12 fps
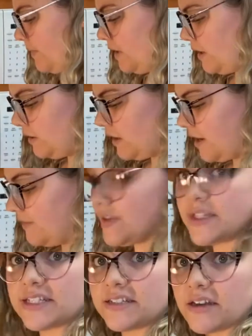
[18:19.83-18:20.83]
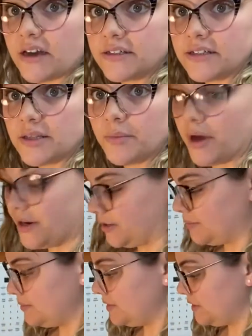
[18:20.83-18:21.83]
A lot of it stuck to the bottom,
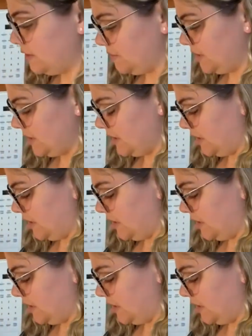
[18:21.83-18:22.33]
so I'm just gonna,